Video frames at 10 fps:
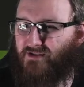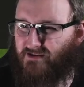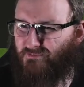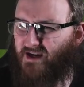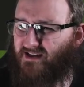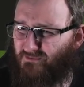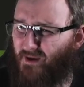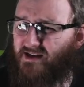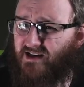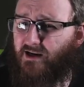best,
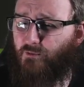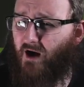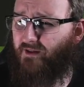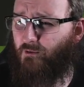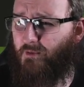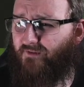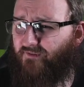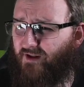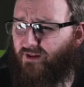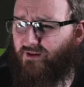basically what I think will be
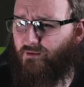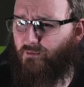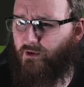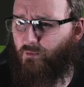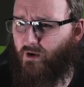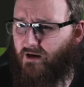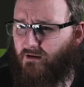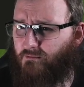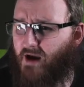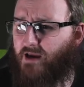fifth with a
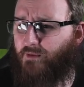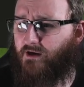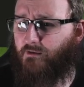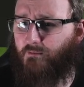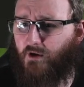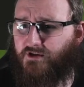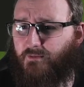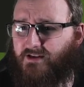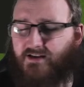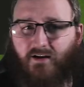win, maybe,
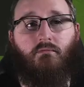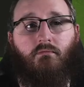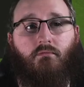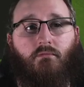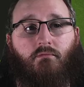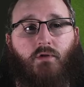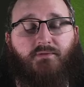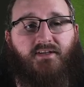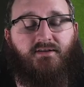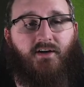possibly sixth. Well,
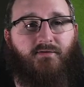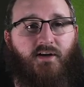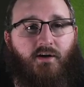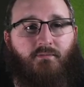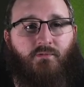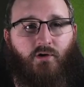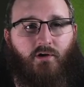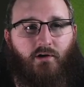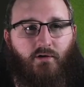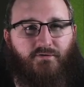since half time, not a
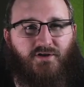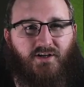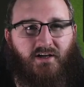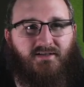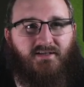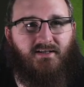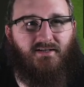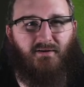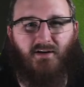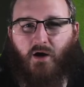lot of chances
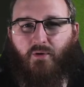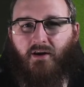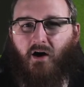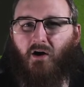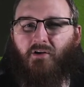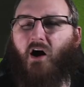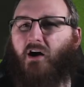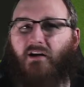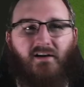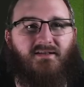going on
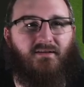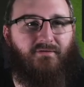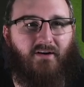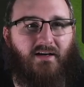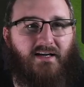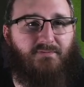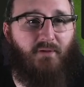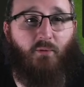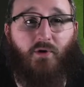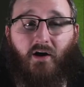highlights at the very least,
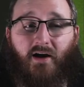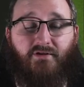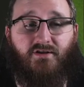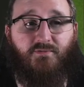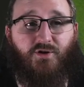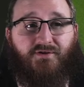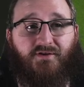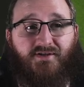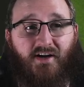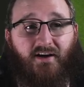but we are having some shots on
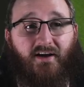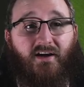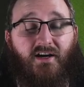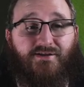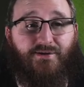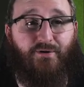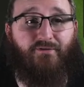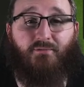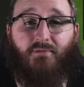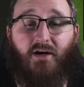target. Two of
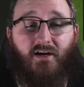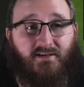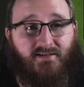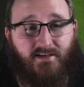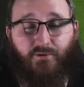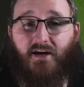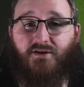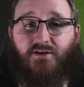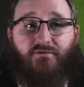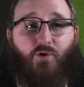them, still an
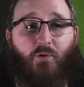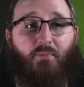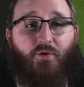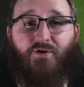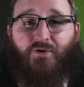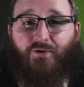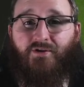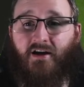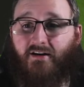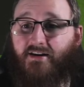XG of
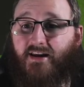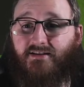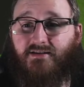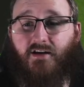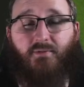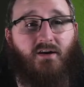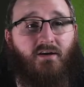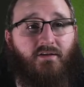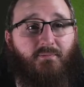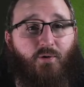0.09. It's going to be
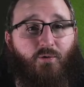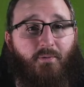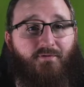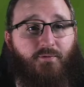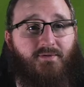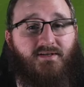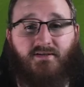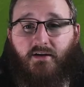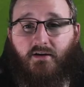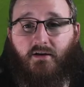another poor performance, isn't
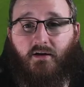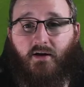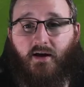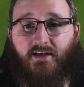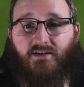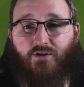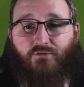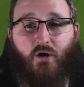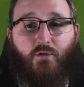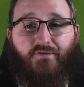it? It's a
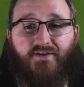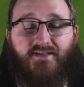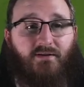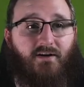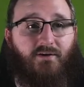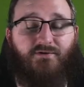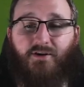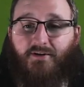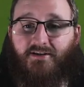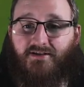throw for Silco
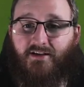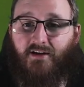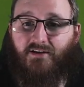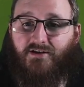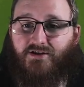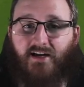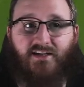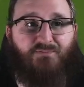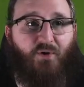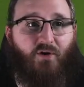Thomas to Jack
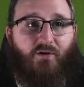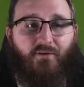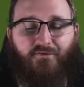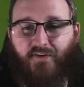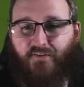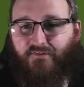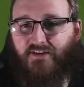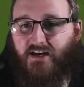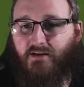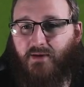Spong.
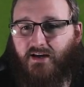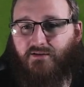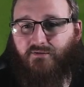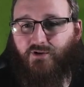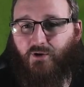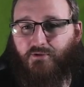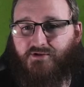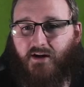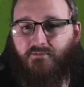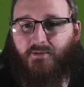15 minutes of normal
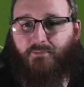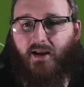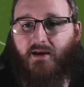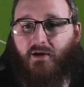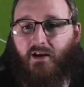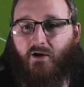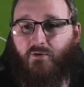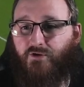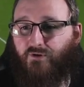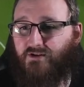time to play.
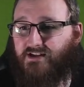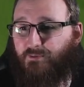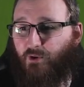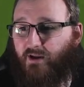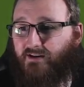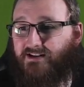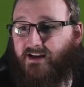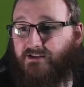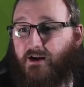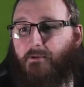Malone crosses the ball in,
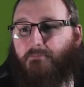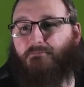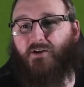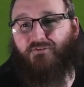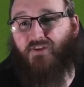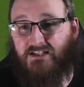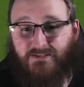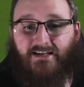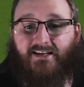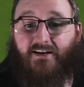does finds
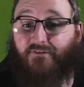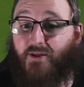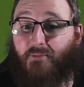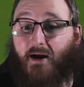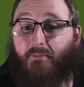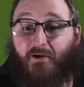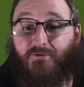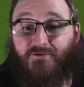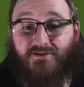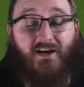McAneff at the back
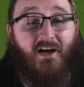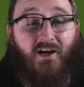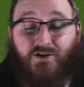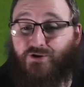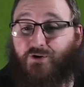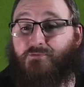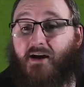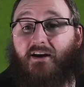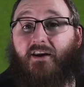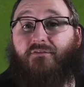post. Jordan
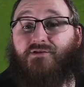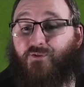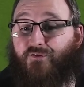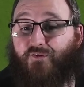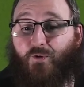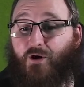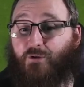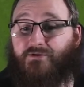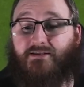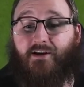McAneff has scored four
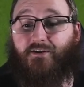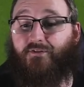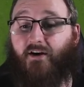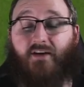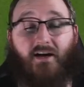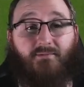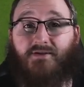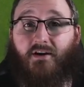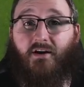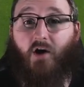goals in his last five games.
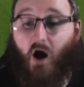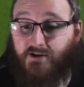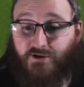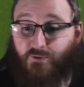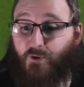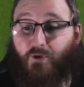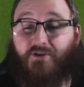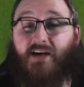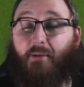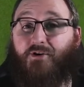I don't know
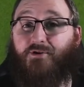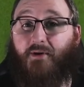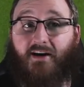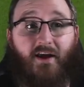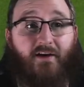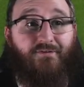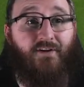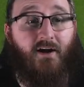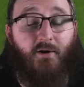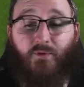what's happened to McAneff.
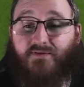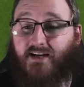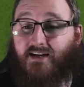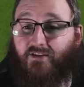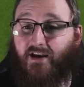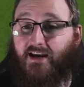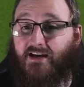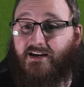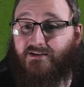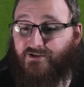We've taken the
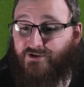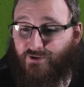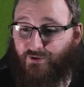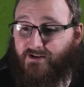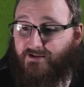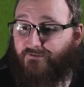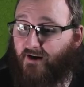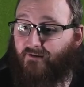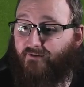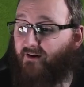lead. Jordan is
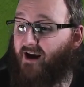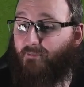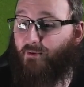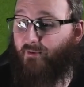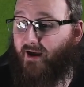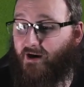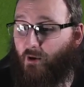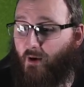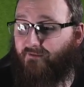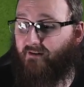very, very happy with that
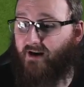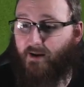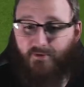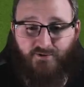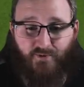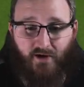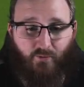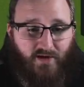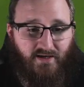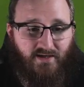goal. I'm very happy as well.
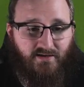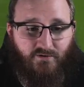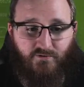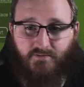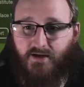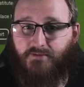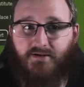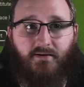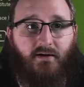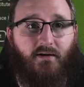We need to do some
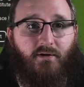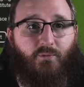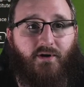subs. We